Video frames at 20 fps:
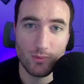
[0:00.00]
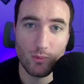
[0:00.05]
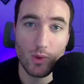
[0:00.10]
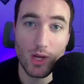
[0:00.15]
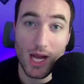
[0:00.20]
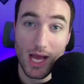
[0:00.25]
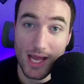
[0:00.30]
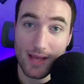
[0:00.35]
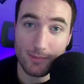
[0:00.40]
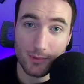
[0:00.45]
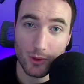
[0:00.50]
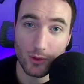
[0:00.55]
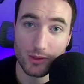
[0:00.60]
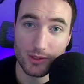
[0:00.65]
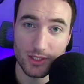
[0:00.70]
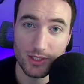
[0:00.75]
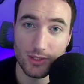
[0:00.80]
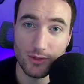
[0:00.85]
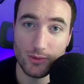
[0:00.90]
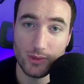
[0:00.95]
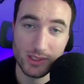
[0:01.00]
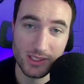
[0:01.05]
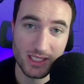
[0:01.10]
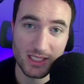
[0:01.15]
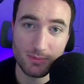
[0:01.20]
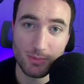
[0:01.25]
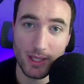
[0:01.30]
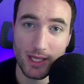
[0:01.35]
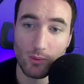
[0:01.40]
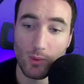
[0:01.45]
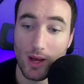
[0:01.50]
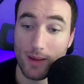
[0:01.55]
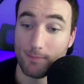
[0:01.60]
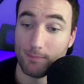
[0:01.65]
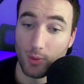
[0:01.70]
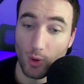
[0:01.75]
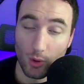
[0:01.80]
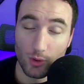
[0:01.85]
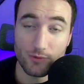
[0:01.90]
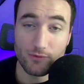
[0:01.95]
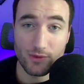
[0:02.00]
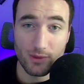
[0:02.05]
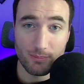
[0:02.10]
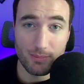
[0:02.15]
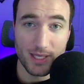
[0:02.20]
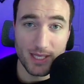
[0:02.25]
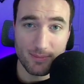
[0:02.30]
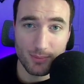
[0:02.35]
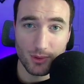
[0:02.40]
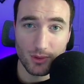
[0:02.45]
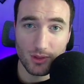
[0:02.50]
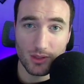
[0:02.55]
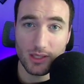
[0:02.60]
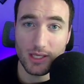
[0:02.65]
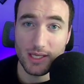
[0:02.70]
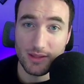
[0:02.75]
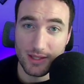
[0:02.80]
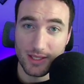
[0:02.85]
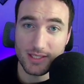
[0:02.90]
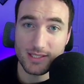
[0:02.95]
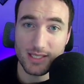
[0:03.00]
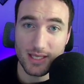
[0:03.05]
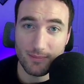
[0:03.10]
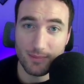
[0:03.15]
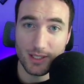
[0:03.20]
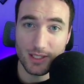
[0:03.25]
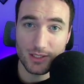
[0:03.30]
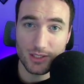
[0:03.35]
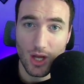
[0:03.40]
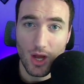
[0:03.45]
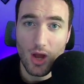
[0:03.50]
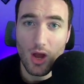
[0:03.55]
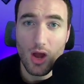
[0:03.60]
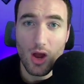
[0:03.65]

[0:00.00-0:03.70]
and what I am going to do is explain why both of the people in this image